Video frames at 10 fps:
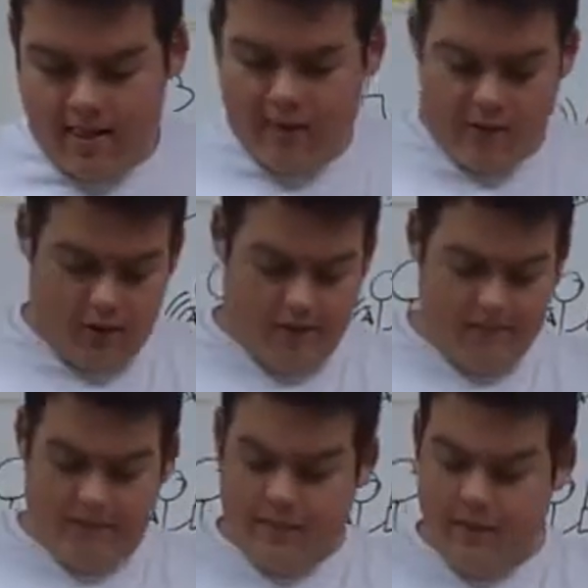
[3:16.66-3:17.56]
Okay,
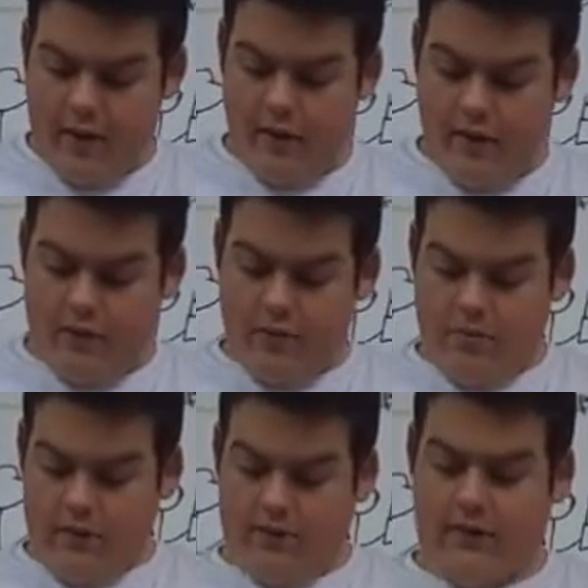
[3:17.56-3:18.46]
now a
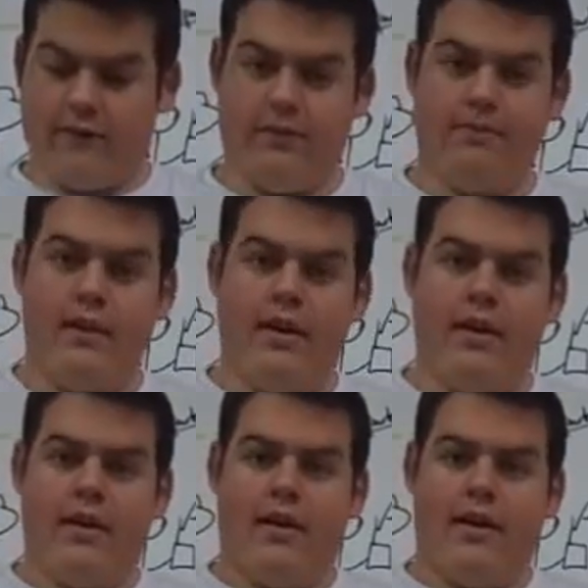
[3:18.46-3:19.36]
duplex system
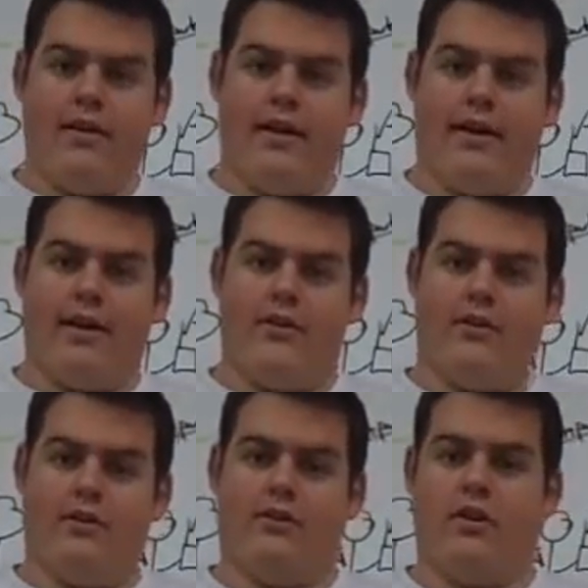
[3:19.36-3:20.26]
like the
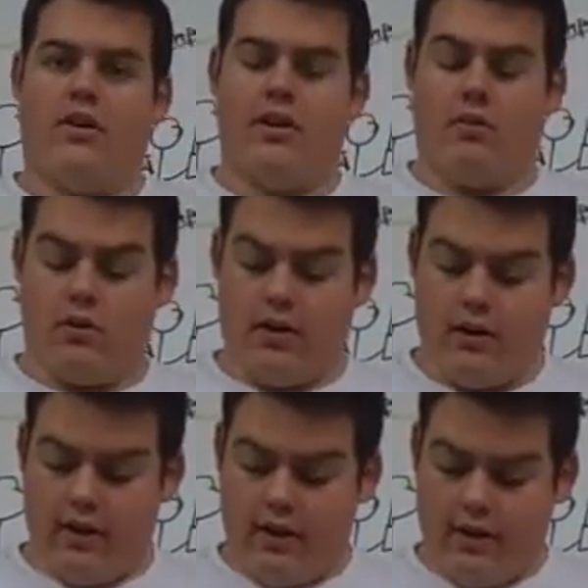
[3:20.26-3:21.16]
Diga-Talk network
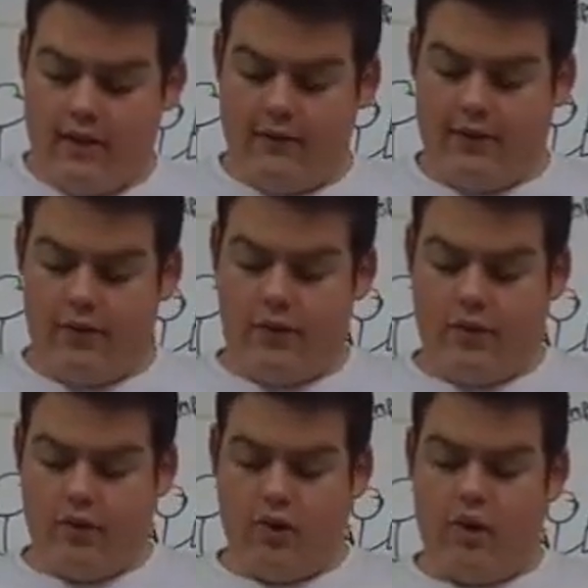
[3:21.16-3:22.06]
gives you the
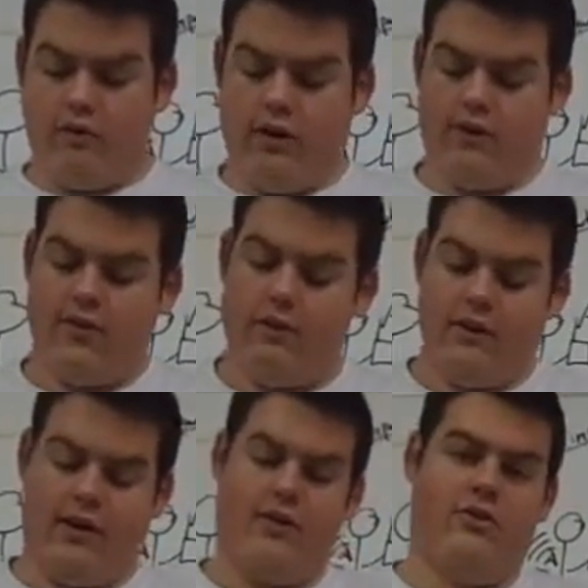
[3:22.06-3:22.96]
long-range
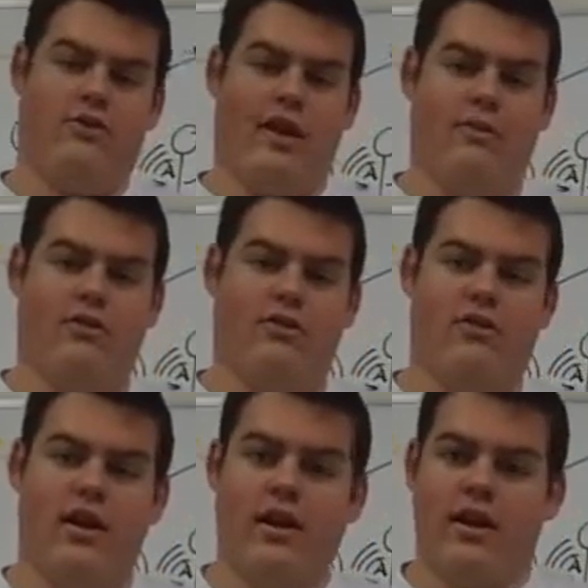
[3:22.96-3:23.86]
communications options
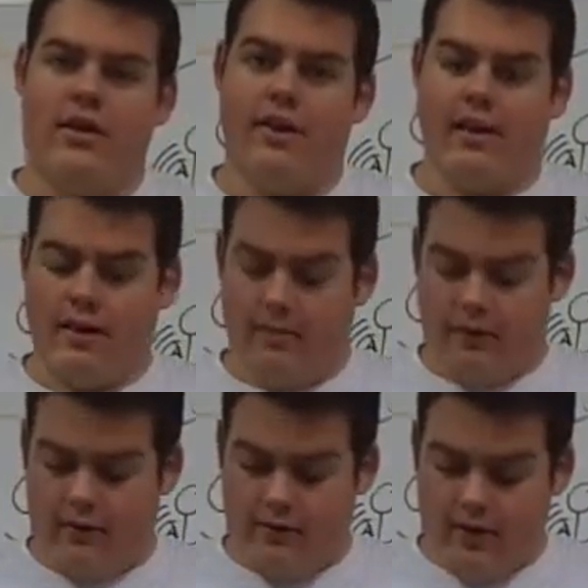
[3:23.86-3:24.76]
that
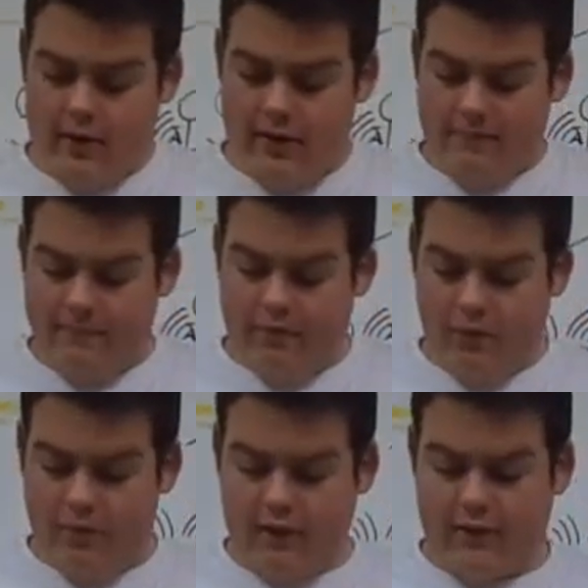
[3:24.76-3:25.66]
companies need.
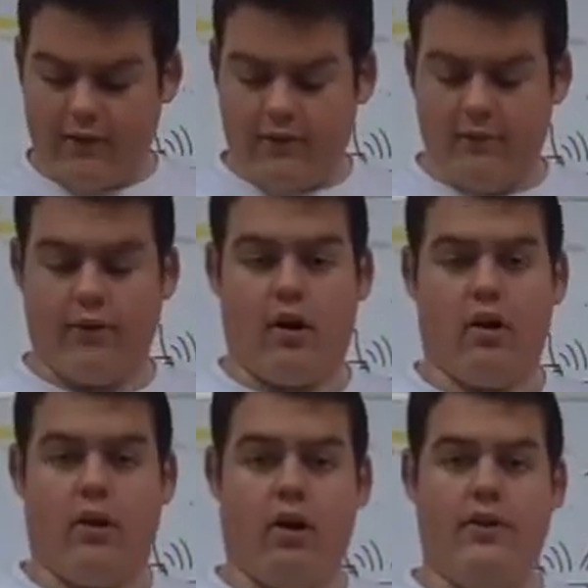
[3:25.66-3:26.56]
Duplex systems are
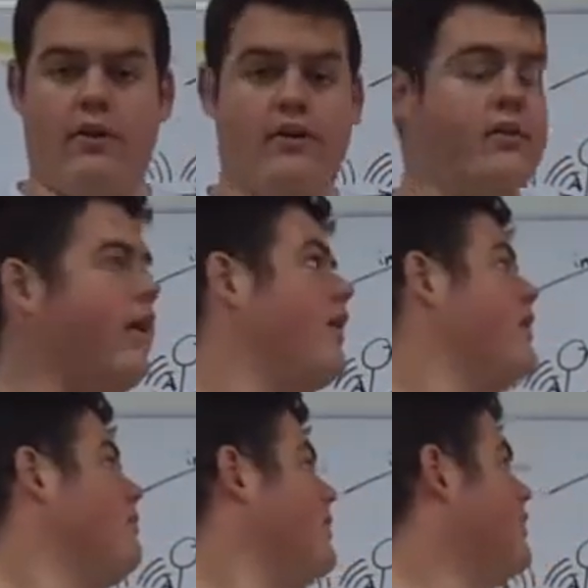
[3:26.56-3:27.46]
called this
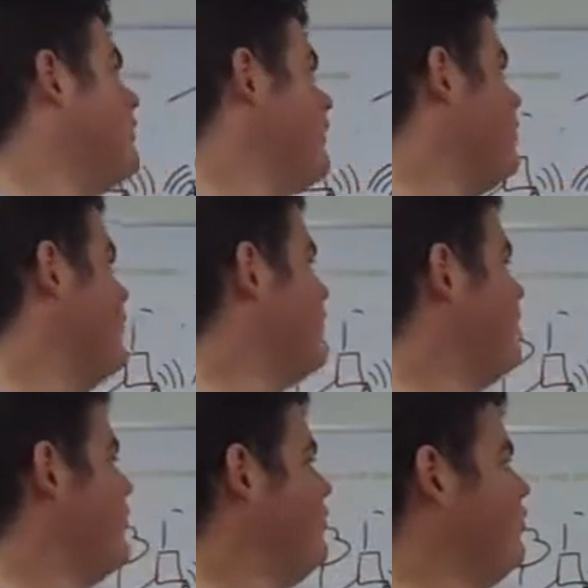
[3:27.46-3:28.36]
because of the use of
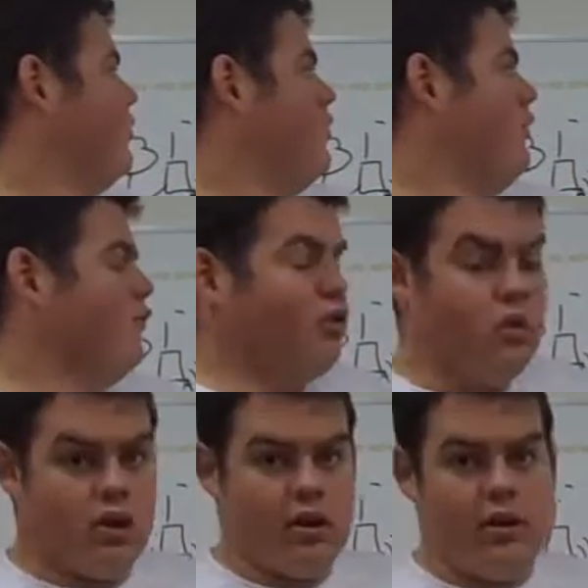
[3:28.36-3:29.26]
two or
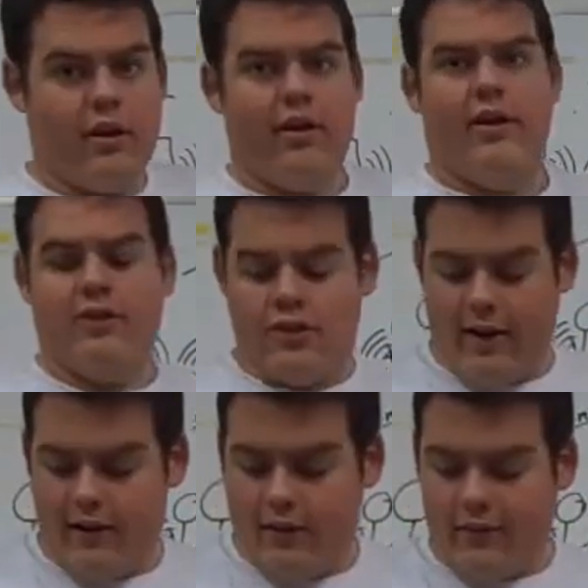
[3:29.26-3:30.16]
dual
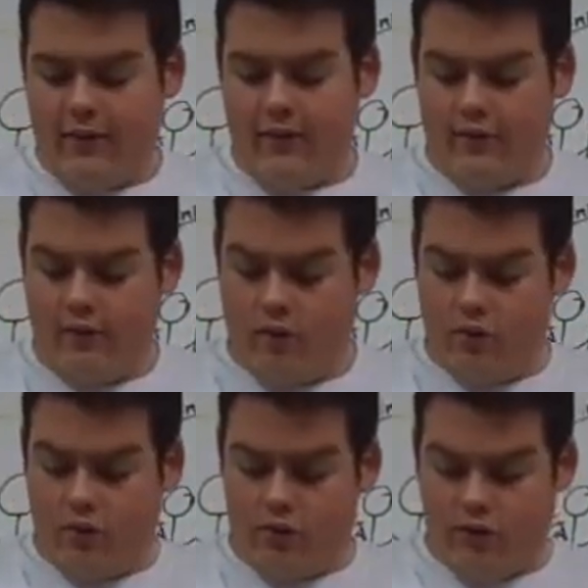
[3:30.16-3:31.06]
channels
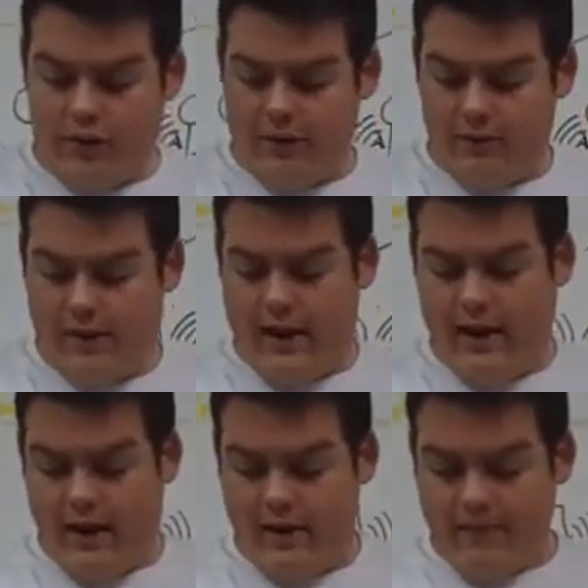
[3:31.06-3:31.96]
to transmit on.